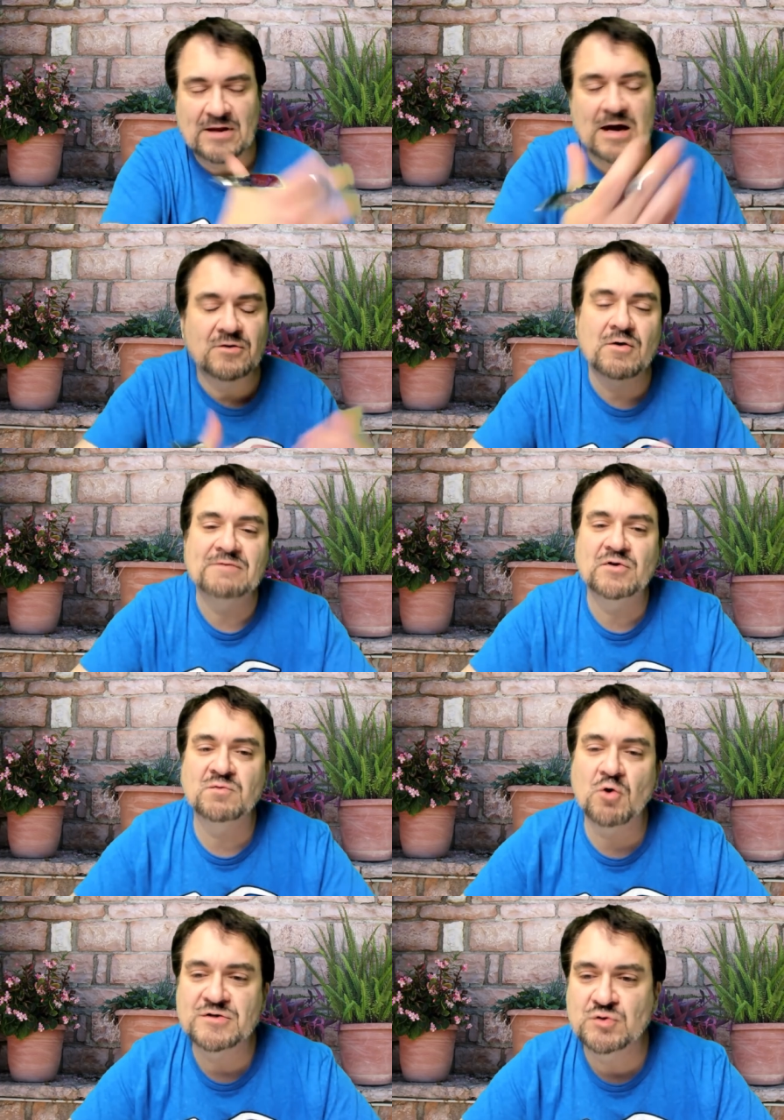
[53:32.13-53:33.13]
I don't know. I've,
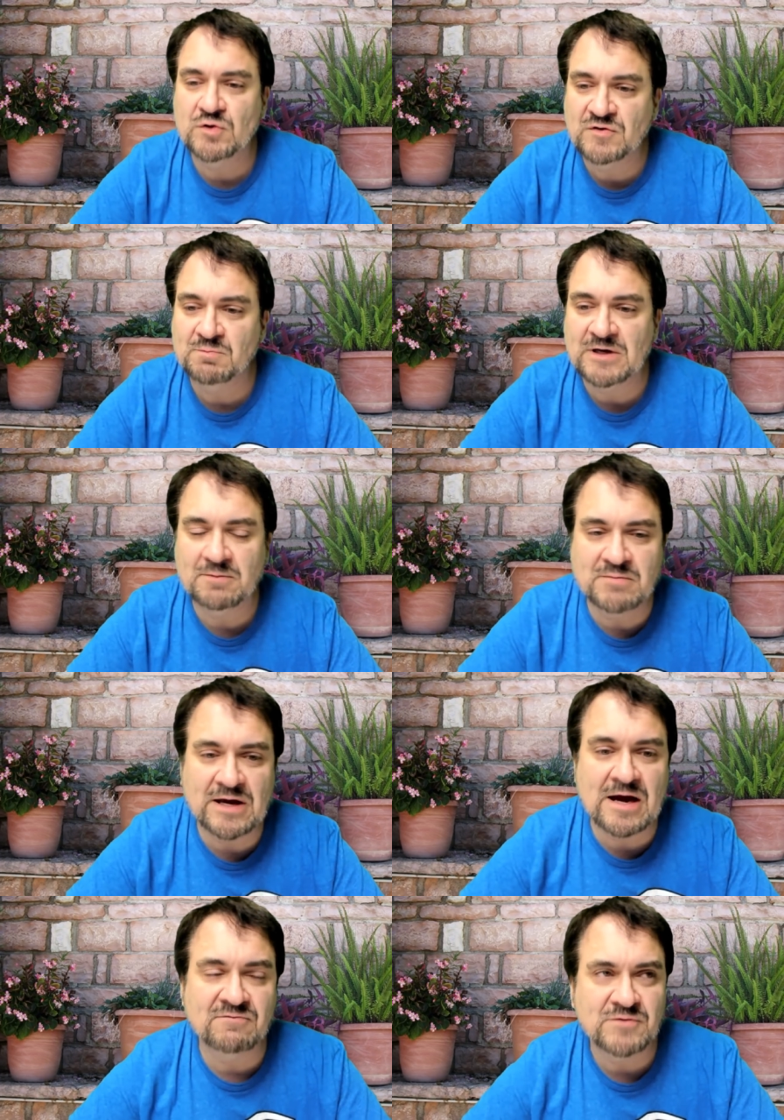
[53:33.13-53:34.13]
there's more to it to me. It
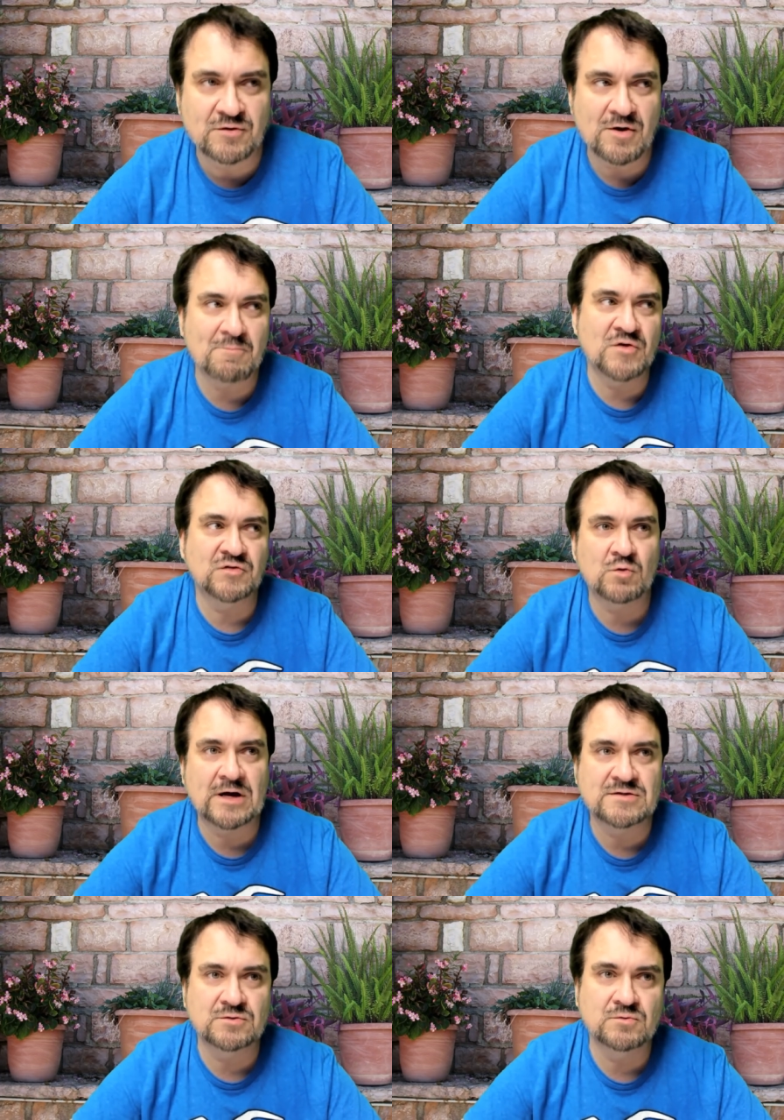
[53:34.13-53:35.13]
me. I've there, most of what
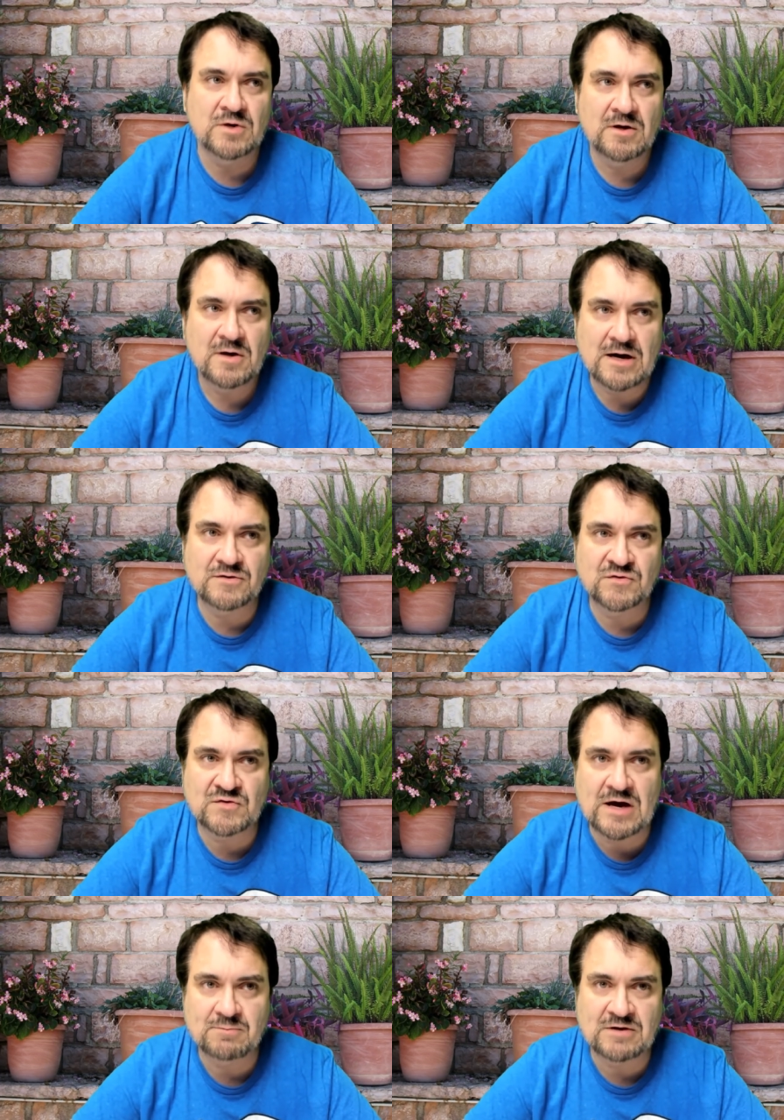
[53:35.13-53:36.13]
I do on the
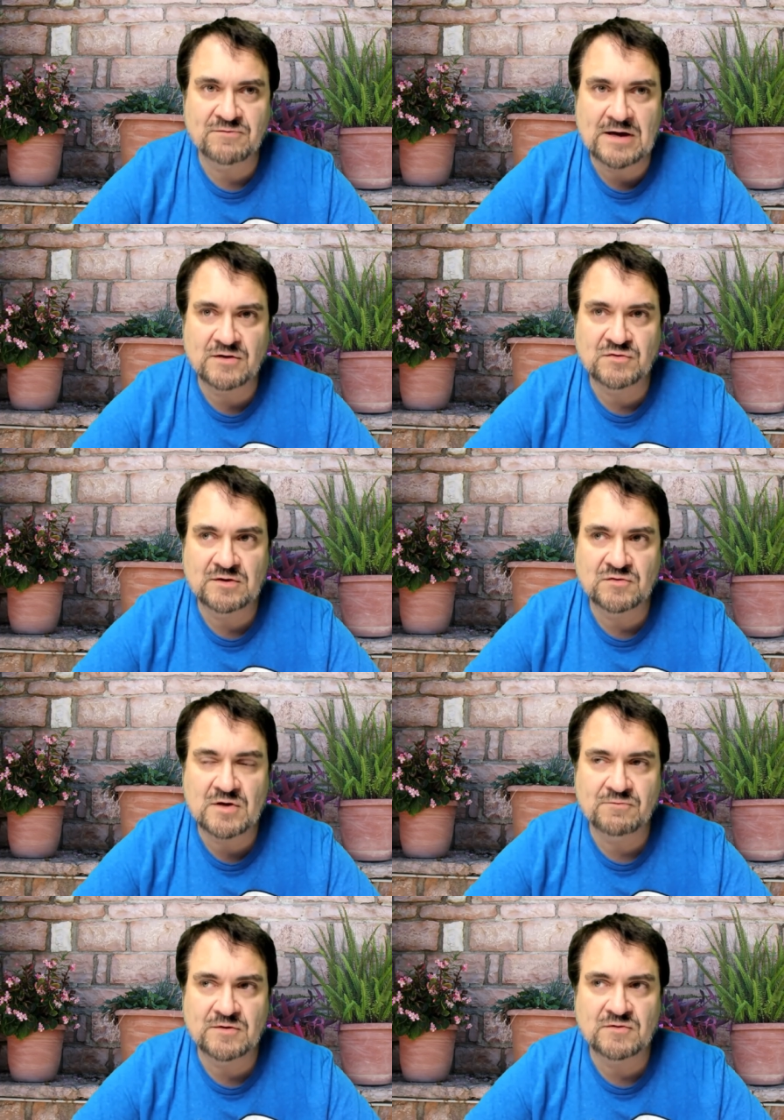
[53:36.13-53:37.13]
side, my fantasy and
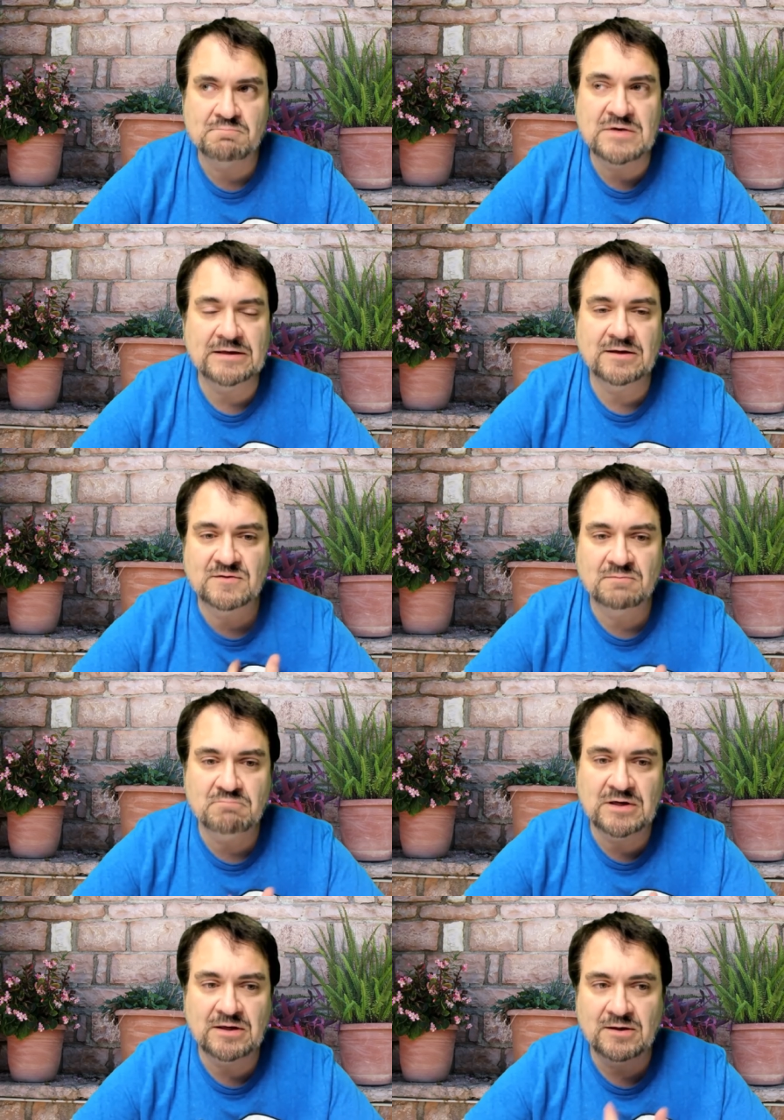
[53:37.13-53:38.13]
stuff, is meaning to
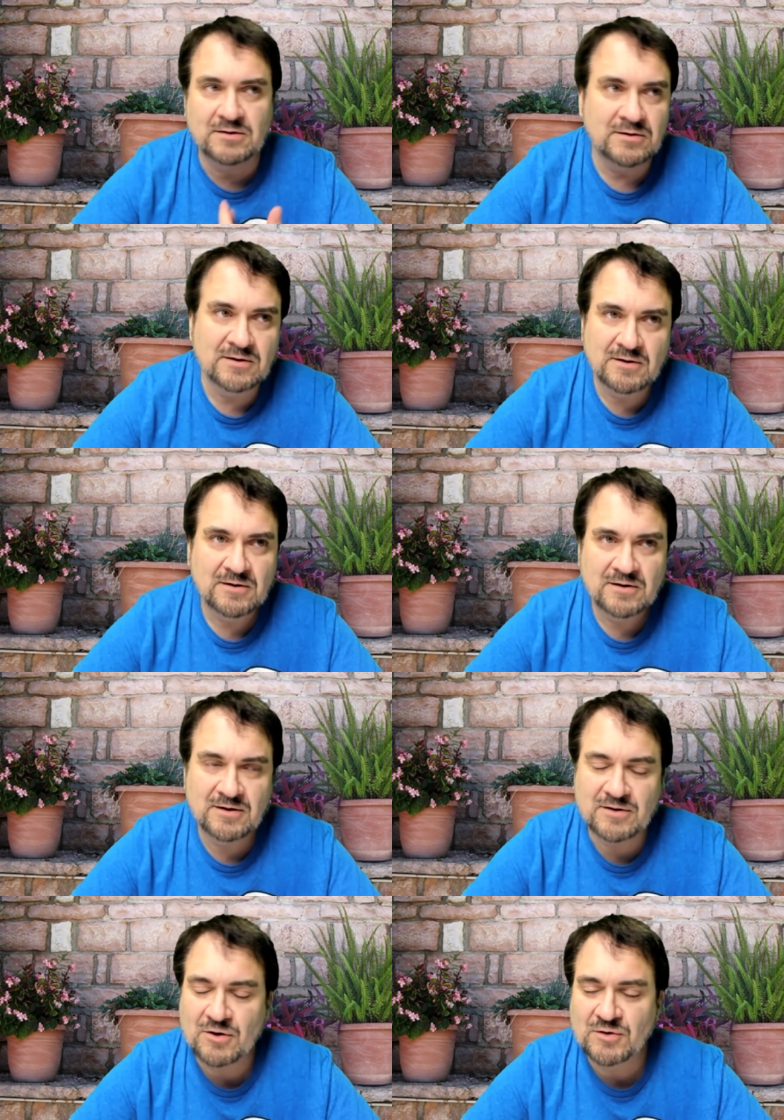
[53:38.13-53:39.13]
me and
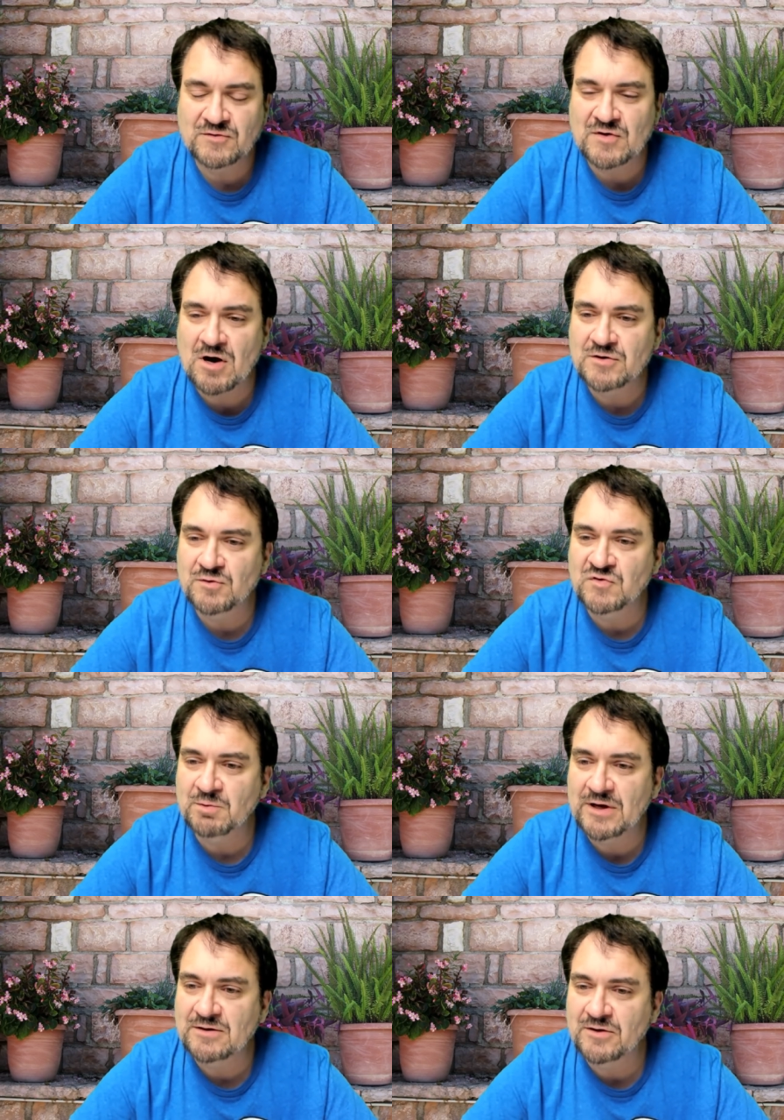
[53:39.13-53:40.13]
you know, it's hard to
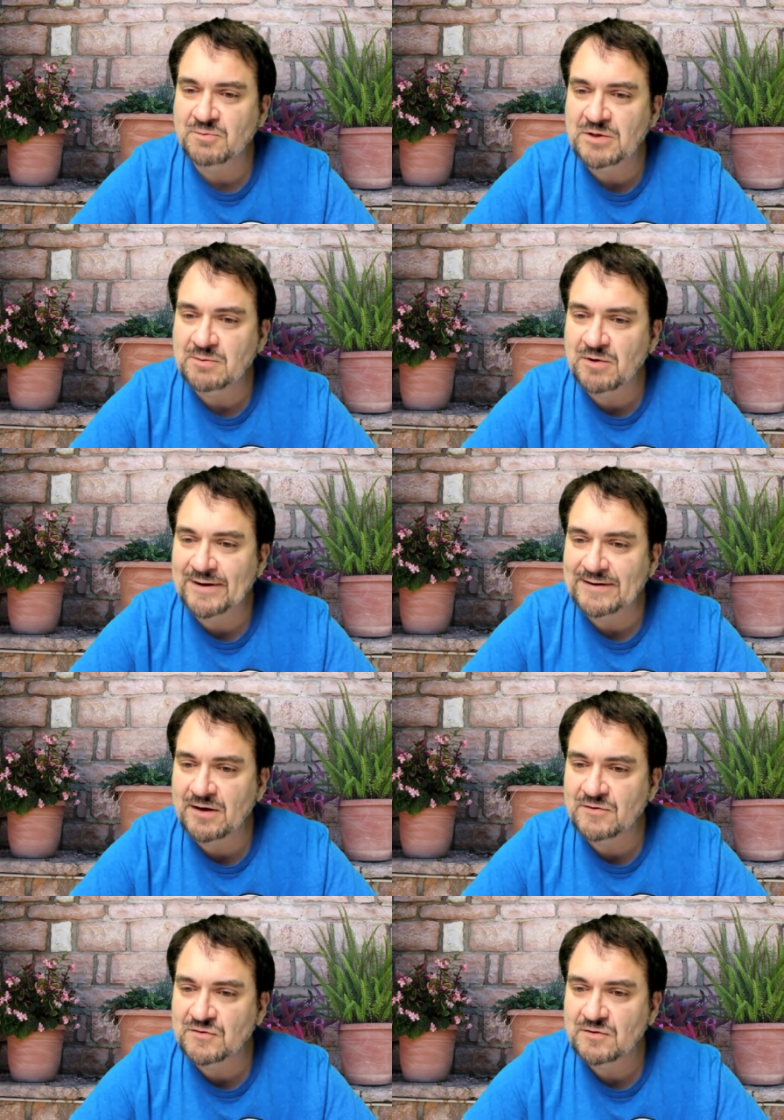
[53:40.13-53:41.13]
explain to other people, I
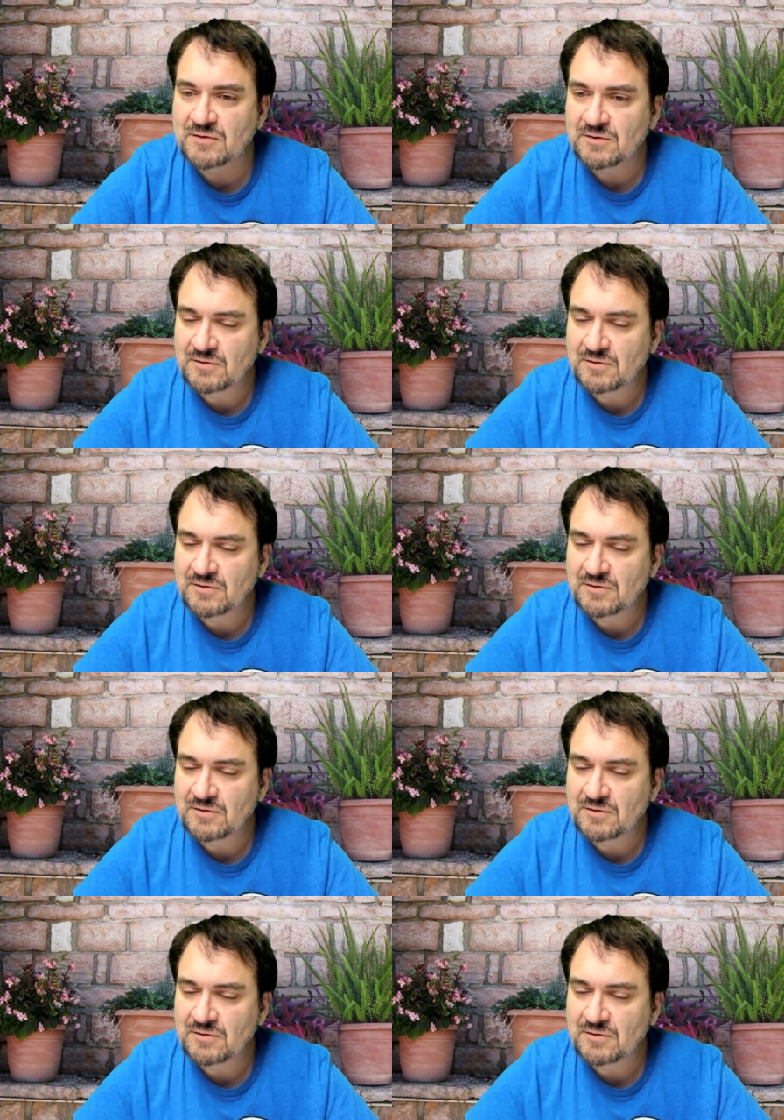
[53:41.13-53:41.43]
guess.